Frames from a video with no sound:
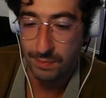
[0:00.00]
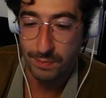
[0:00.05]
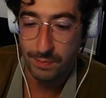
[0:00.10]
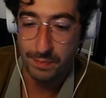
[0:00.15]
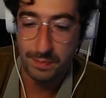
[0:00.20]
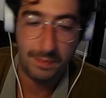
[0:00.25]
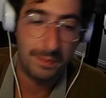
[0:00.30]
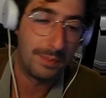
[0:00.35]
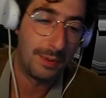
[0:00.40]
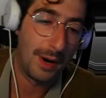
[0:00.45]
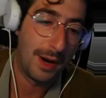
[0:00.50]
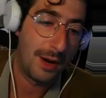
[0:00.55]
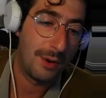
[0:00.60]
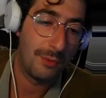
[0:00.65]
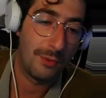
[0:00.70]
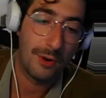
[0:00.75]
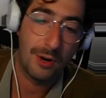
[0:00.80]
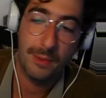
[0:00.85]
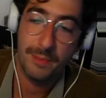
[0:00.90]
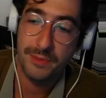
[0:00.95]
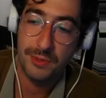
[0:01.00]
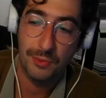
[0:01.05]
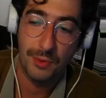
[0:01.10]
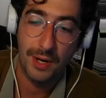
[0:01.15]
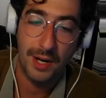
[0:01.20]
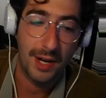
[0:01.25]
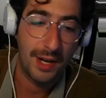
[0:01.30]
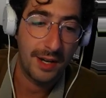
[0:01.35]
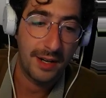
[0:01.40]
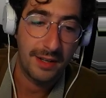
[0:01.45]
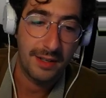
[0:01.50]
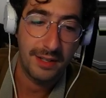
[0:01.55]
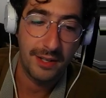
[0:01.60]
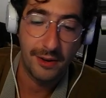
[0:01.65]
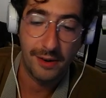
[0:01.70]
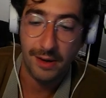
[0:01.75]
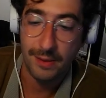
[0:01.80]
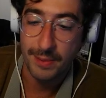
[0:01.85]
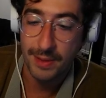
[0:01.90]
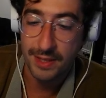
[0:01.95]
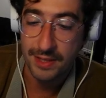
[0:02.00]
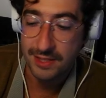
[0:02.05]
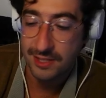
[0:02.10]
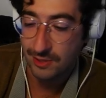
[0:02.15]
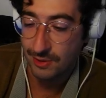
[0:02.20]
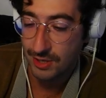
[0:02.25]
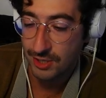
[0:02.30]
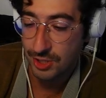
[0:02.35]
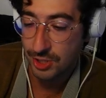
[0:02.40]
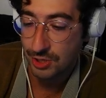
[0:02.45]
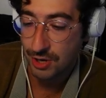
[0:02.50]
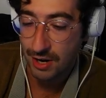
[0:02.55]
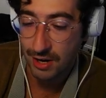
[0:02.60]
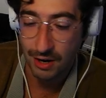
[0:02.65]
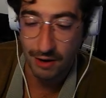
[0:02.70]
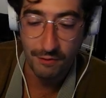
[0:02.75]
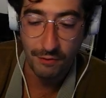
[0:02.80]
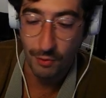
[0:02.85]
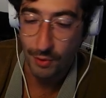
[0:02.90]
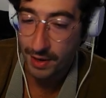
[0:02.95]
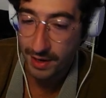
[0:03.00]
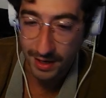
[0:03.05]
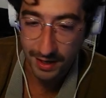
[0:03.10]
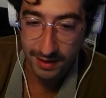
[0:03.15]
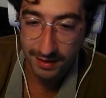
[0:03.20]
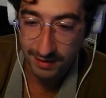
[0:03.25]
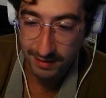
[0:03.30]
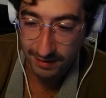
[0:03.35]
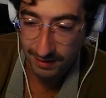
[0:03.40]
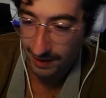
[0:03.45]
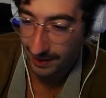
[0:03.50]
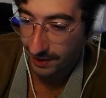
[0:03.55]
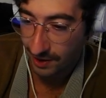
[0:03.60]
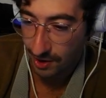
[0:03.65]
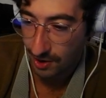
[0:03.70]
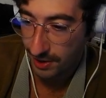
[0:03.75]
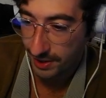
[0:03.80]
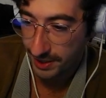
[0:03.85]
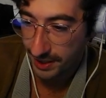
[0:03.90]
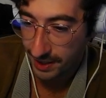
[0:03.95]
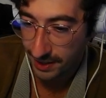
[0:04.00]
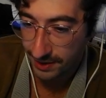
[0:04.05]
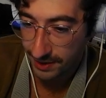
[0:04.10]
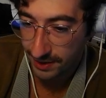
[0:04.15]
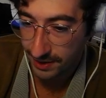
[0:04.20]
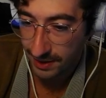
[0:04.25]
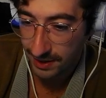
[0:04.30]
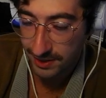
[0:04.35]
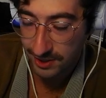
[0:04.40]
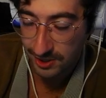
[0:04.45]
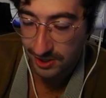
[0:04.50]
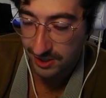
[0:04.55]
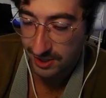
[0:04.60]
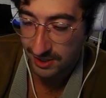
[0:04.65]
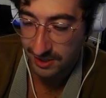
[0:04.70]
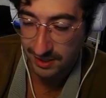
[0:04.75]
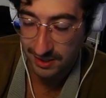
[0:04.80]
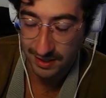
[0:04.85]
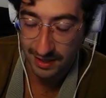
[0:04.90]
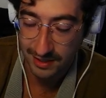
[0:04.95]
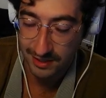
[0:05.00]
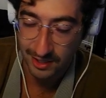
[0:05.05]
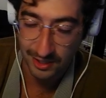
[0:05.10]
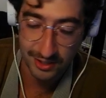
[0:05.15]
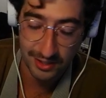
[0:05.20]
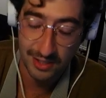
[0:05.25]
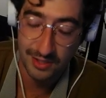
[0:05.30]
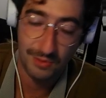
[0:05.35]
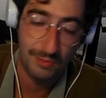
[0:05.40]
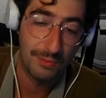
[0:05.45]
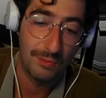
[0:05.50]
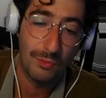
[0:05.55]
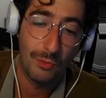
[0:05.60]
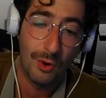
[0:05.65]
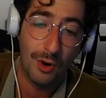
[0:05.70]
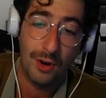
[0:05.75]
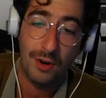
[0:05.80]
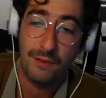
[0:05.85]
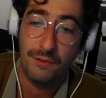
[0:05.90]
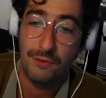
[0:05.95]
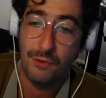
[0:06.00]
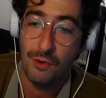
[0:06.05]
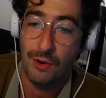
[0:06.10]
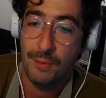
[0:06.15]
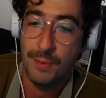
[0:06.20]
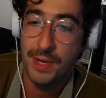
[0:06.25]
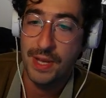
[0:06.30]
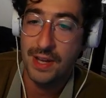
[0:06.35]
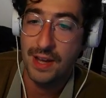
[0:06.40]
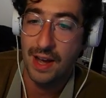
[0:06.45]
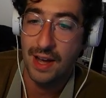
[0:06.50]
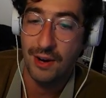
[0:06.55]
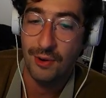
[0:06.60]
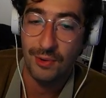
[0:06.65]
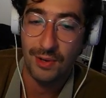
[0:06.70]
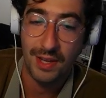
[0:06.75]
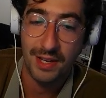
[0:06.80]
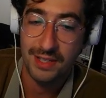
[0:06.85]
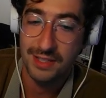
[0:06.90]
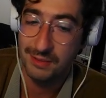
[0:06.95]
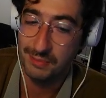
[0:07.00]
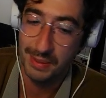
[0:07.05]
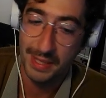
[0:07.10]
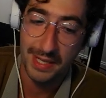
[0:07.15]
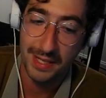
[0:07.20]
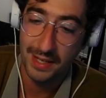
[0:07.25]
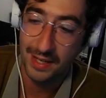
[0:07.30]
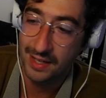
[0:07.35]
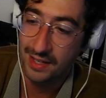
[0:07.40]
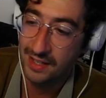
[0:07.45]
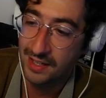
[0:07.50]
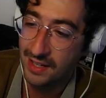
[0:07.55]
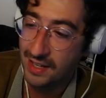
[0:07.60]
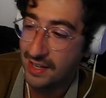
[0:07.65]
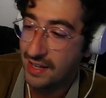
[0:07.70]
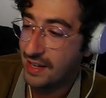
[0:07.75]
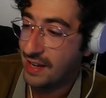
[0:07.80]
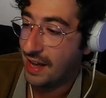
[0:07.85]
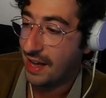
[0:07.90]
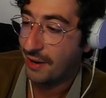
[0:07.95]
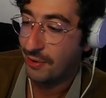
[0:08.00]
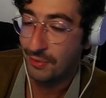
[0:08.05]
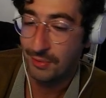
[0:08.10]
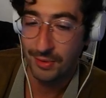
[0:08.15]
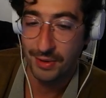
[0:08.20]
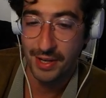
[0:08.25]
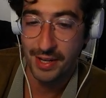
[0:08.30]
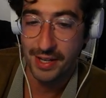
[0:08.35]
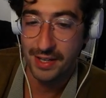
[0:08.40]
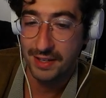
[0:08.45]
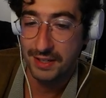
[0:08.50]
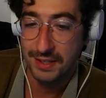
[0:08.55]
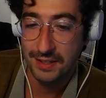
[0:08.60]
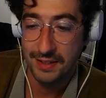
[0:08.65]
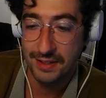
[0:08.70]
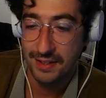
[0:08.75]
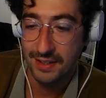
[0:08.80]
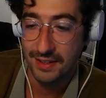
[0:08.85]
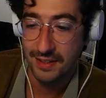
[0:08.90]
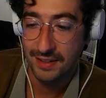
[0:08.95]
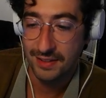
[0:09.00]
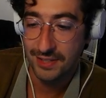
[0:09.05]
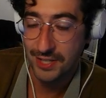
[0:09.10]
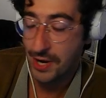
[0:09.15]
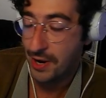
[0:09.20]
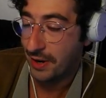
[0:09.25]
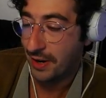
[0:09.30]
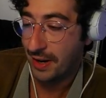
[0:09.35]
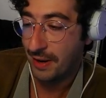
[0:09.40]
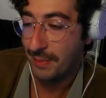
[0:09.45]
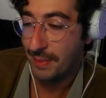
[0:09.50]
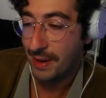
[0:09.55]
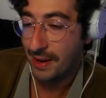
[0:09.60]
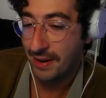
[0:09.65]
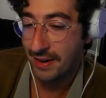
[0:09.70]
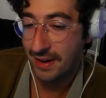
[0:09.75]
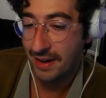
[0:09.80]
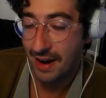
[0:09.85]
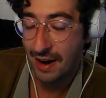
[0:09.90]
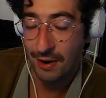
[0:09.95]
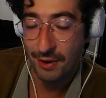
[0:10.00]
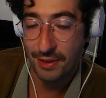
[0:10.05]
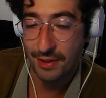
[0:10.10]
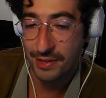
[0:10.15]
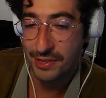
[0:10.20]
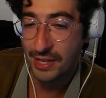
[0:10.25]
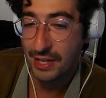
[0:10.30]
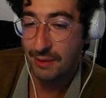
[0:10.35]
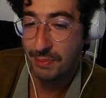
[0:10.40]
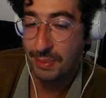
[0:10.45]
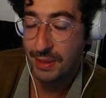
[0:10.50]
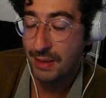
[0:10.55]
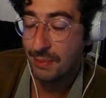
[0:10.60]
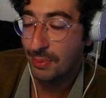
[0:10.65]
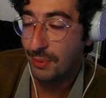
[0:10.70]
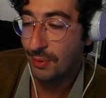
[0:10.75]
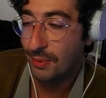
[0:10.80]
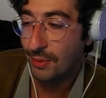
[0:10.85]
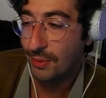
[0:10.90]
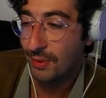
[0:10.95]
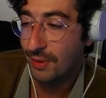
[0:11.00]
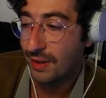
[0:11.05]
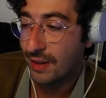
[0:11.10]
brain worms winning. You know what I mean? So I just try to avoid it like altogether. It just doesn't work for me. I don't like debating. I don't like talking about it. I don't think people